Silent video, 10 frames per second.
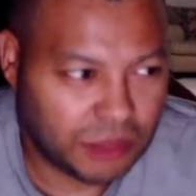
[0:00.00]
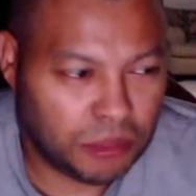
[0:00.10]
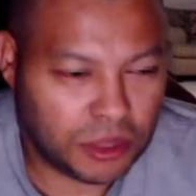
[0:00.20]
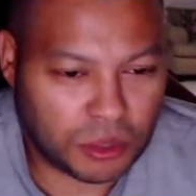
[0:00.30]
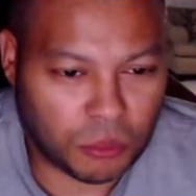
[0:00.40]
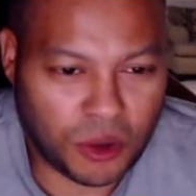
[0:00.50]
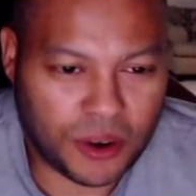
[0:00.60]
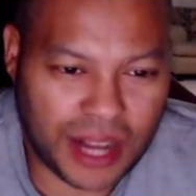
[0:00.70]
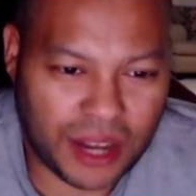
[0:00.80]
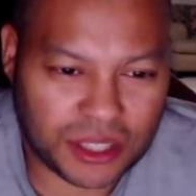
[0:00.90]
put the
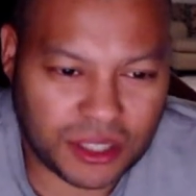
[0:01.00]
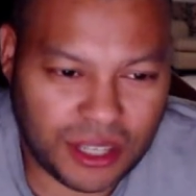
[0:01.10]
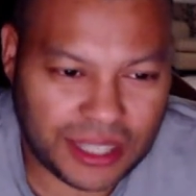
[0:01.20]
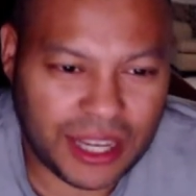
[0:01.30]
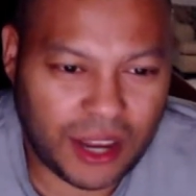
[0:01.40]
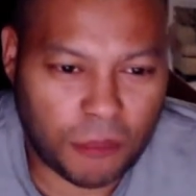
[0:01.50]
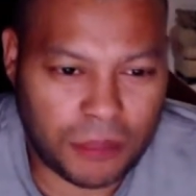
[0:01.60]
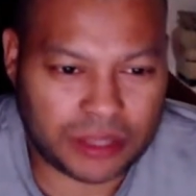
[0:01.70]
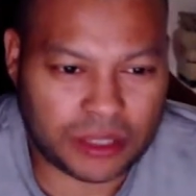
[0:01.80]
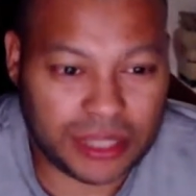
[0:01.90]
word out there right now
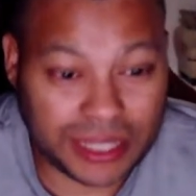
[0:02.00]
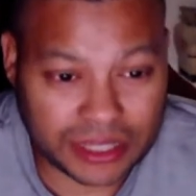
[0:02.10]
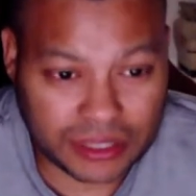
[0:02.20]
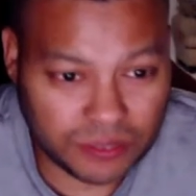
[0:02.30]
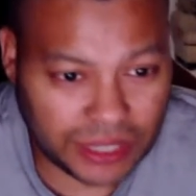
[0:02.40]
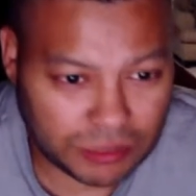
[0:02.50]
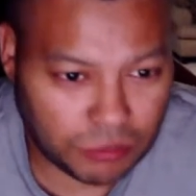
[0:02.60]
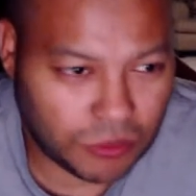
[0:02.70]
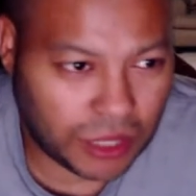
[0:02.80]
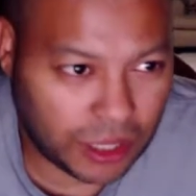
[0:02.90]
about the next
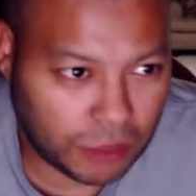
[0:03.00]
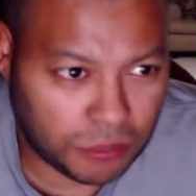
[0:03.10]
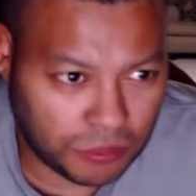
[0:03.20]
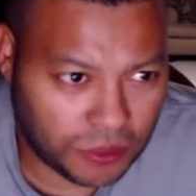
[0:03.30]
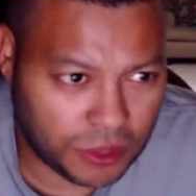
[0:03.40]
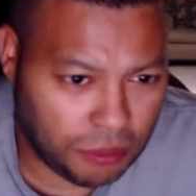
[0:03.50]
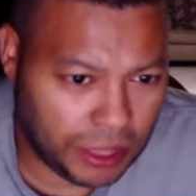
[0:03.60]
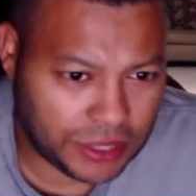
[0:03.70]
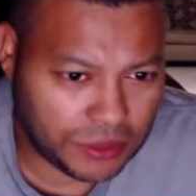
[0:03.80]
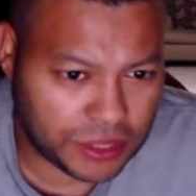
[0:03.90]
investment round. Before you
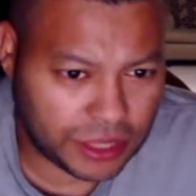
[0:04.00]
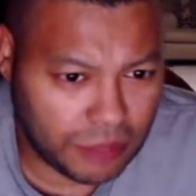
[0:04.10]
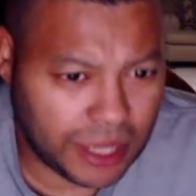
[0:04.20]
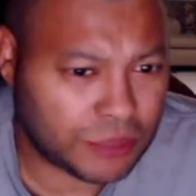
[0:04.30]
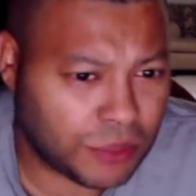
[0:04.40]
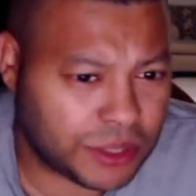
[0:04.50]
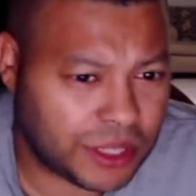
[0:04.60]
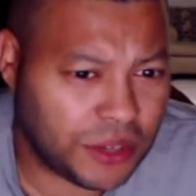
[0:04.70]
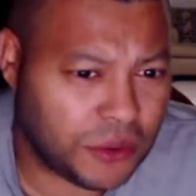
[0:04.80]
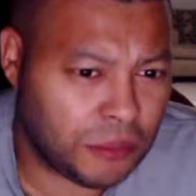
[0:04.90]
patrons, I might as well
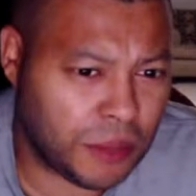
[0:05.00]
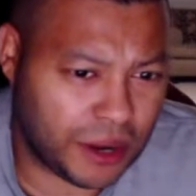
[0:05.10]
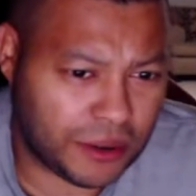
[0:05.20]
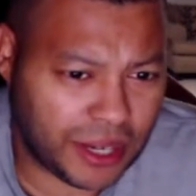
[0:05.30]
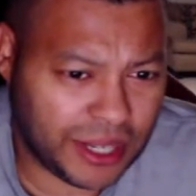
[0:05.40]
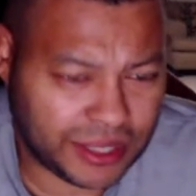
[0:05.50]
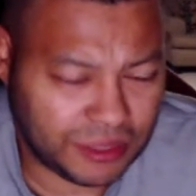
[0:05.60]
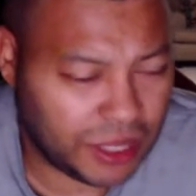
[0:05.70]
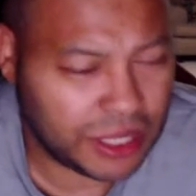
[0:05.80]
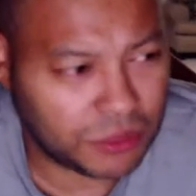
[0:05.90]
tell you about it, right? I
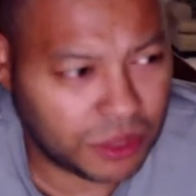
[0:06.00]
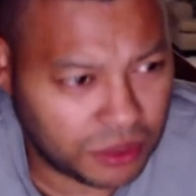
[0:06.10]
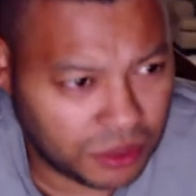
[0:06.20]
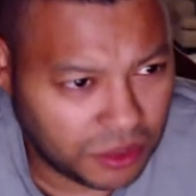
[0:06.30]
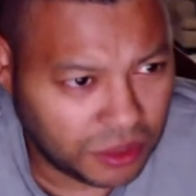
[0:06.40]
might as well.